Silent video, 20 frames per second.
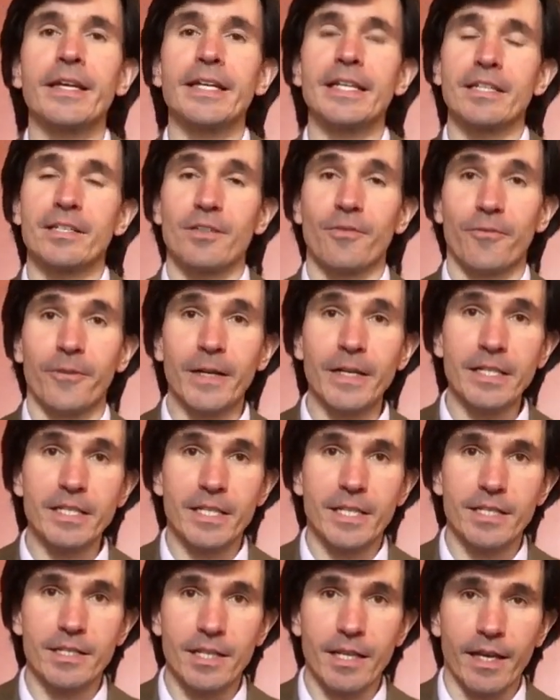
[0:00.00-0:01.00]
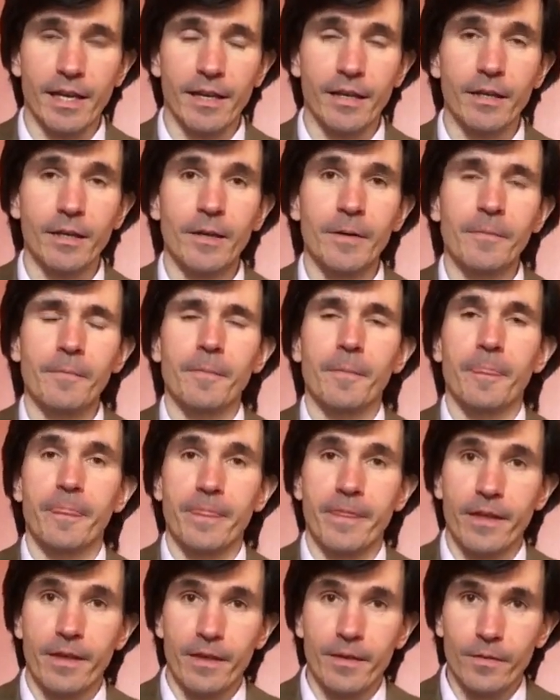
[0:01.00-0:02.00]
Suffice to say,
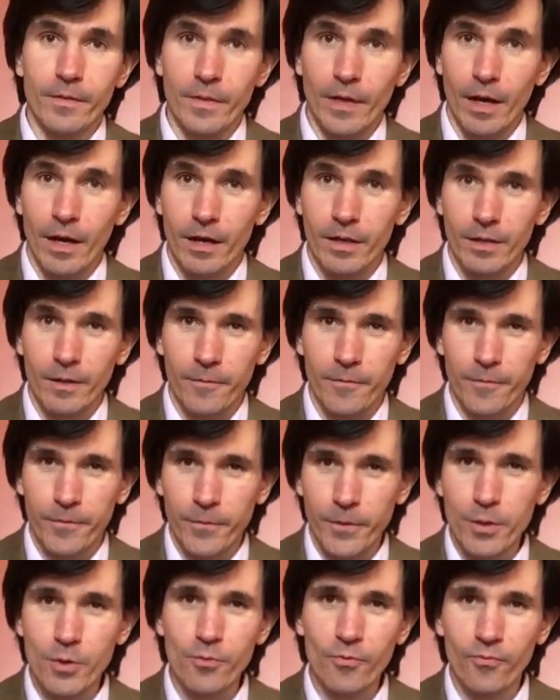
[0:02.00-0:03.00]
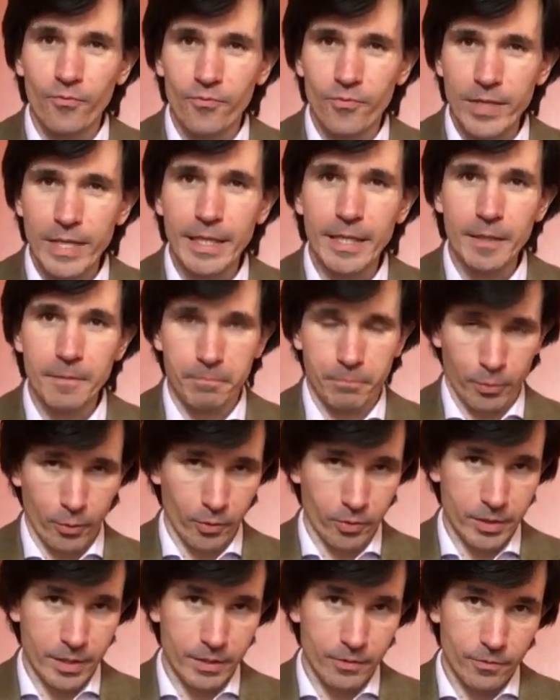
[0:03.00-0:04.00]
there are a few really
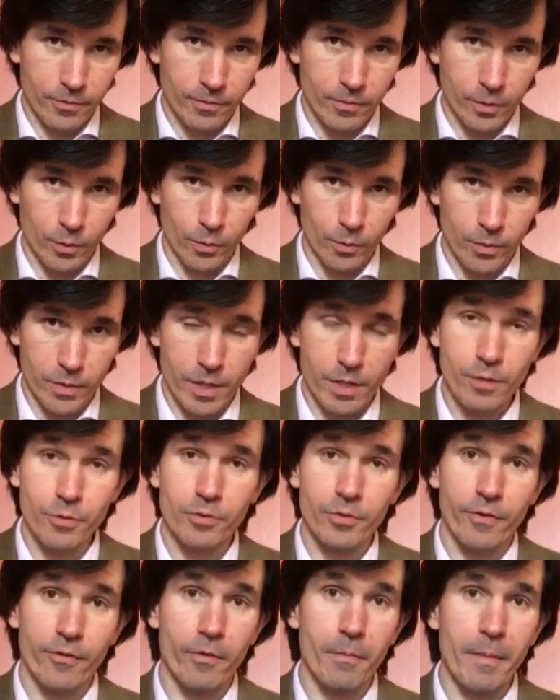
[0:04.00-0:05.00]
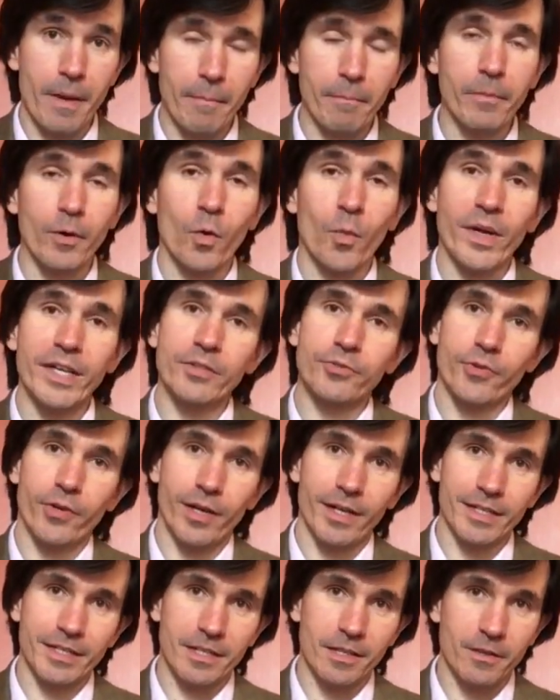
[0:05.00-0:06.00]
important rules that you should remember when
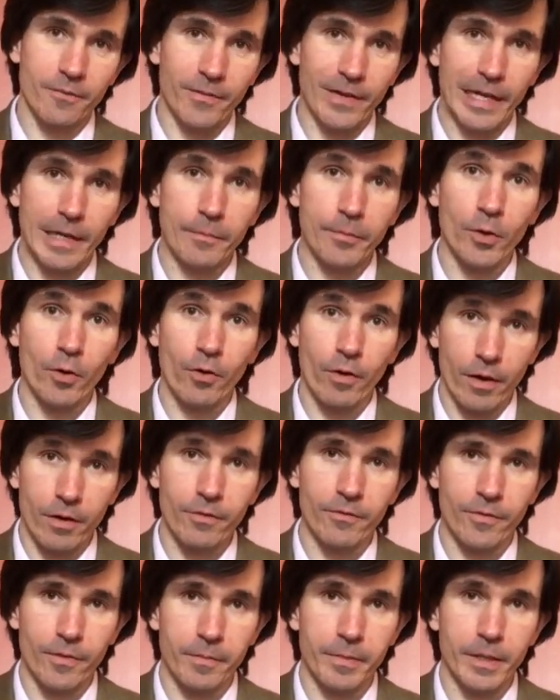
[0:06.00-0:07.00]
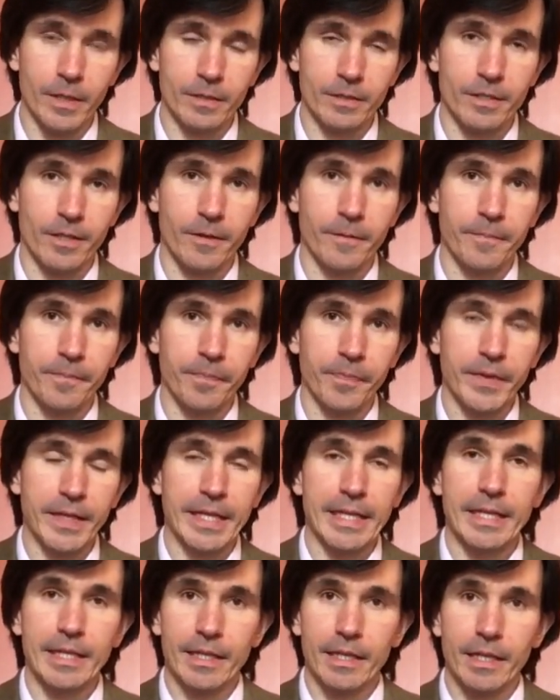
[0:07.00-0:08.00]
trying to develop your own vibrato.
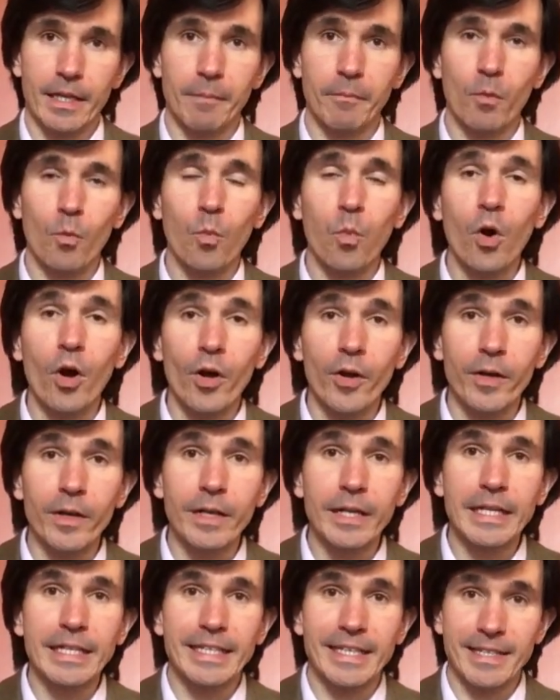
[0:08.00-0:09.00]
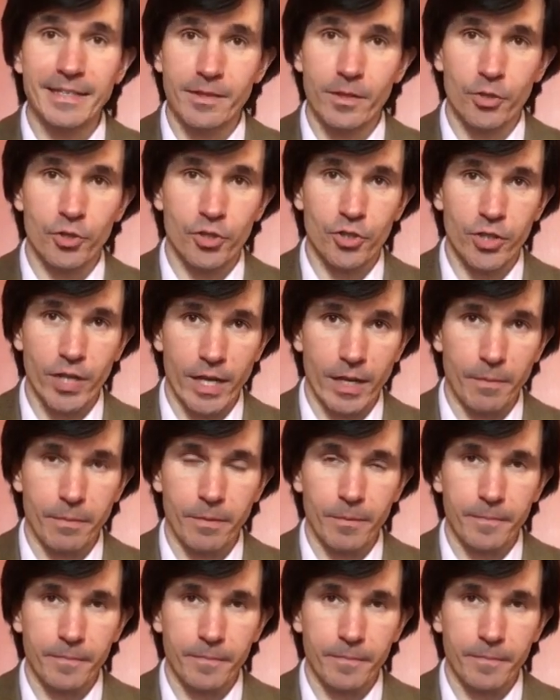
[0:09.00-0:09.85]
Number one is the shape.